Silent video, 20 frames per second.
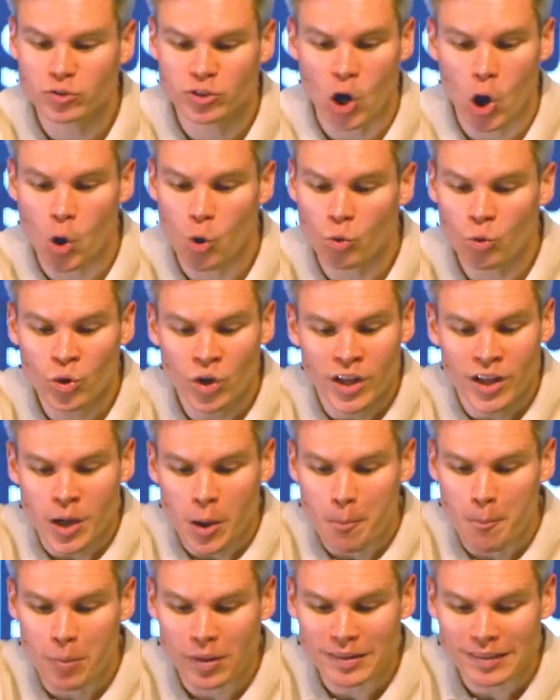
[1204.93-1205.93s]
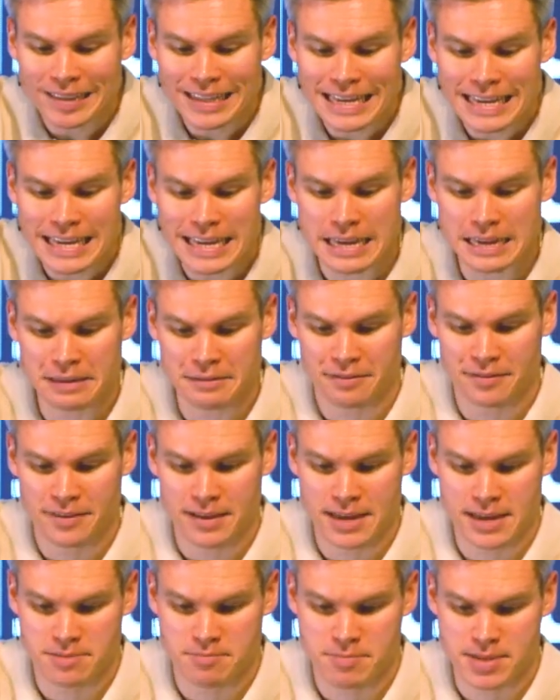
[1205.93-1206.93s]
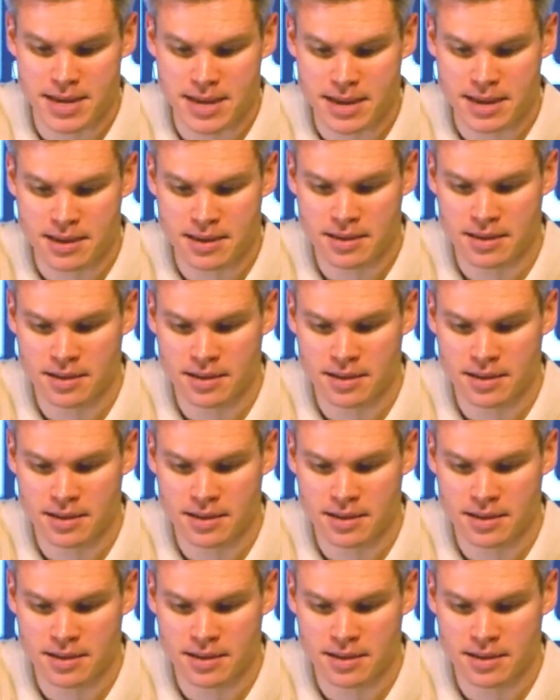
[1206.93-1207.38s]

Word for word: don't believe in me.